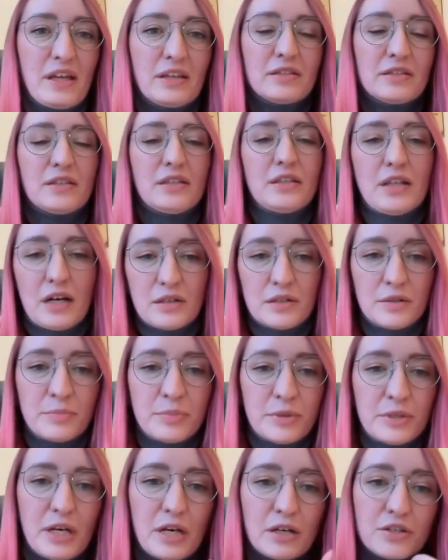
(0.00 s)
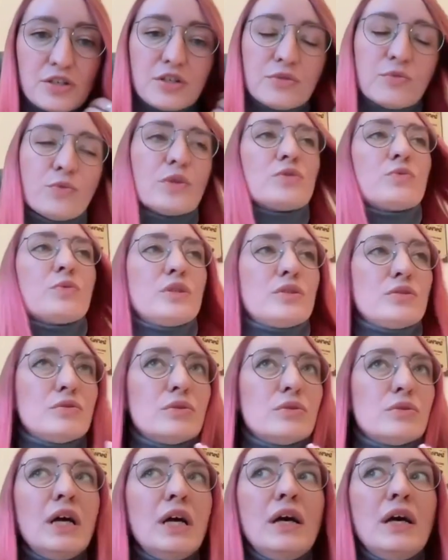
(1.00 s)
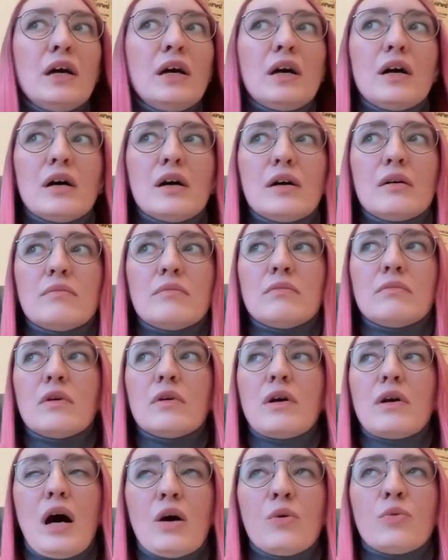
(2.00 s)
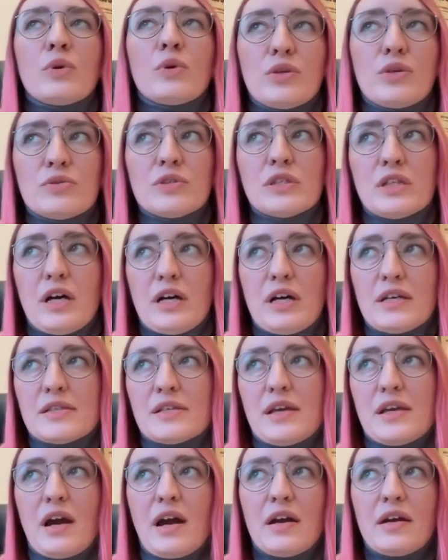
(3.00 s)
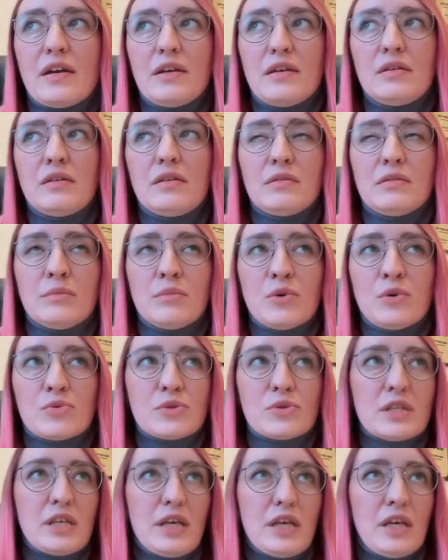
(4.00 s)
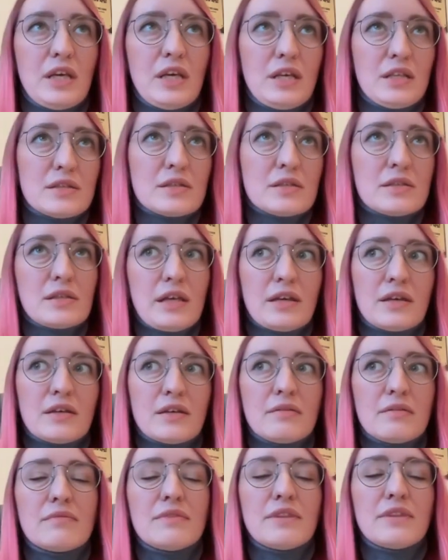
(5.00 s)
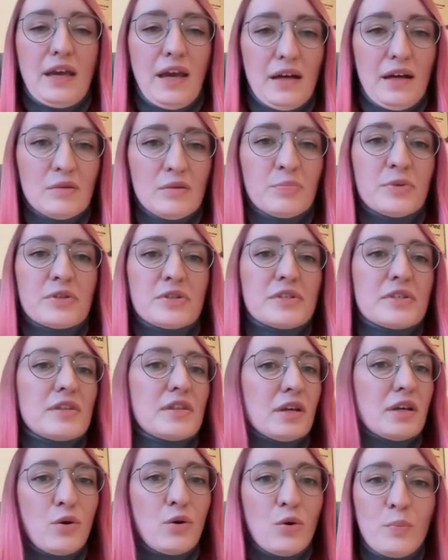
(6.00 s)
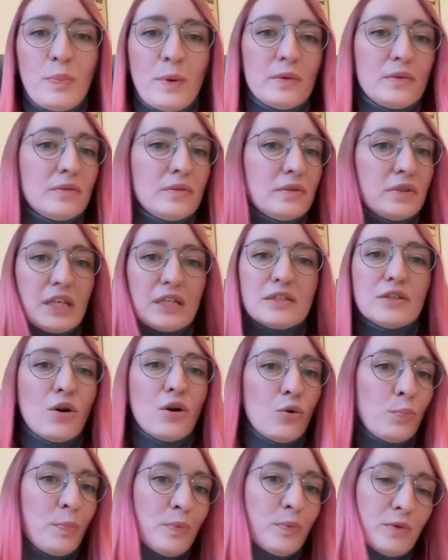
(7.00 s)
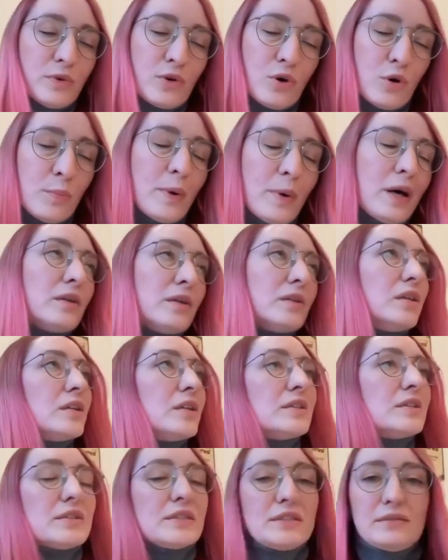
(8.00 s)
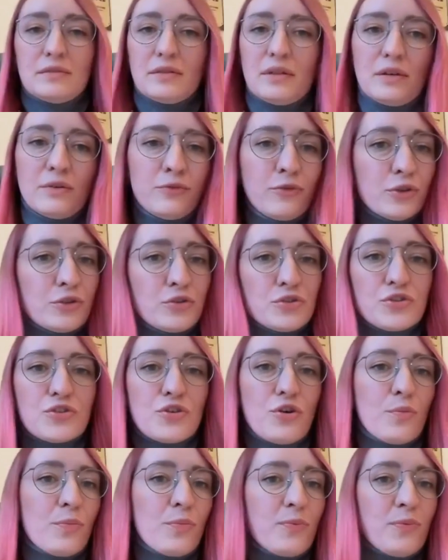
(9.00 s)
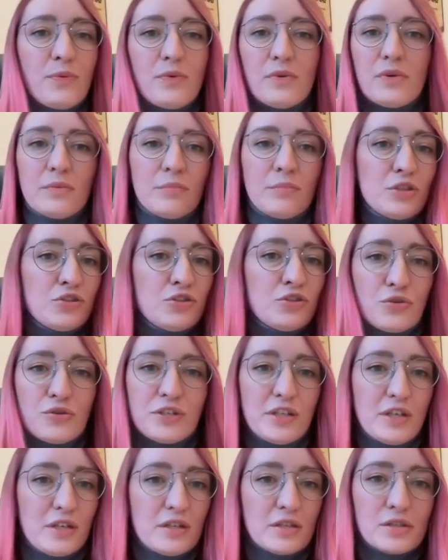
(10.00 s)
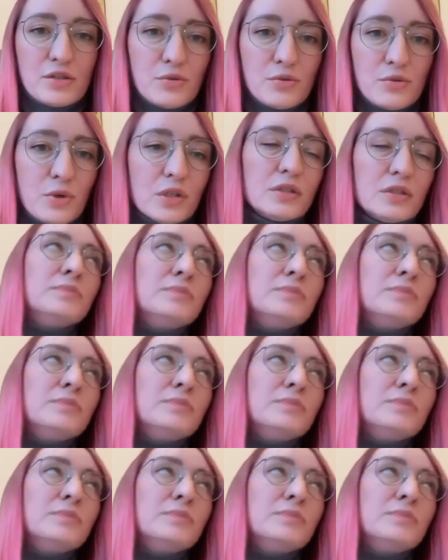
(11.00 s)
And in our production, what we do, how we utilize AI, mostly it's like the helpers, the Git Copilot, Photoshop, Midjourney, and so